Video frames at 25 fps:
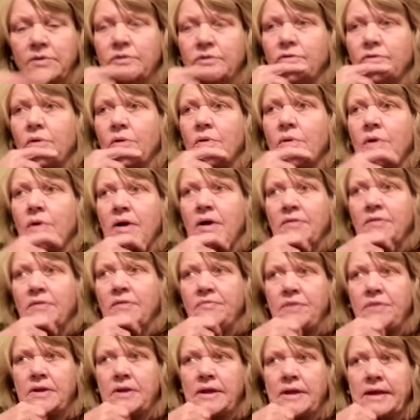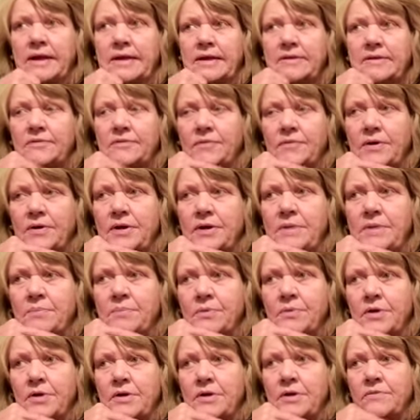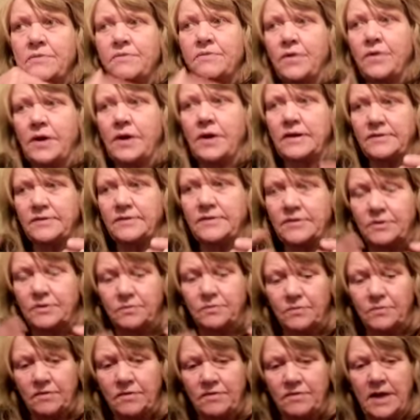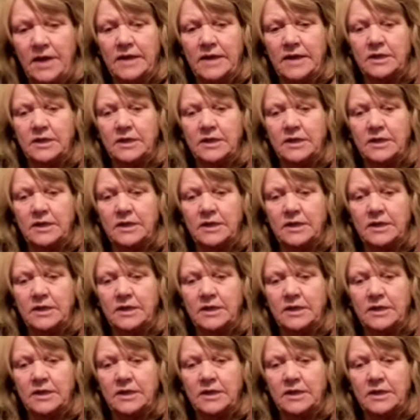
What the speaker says: So I feel like it's very important for us to reflect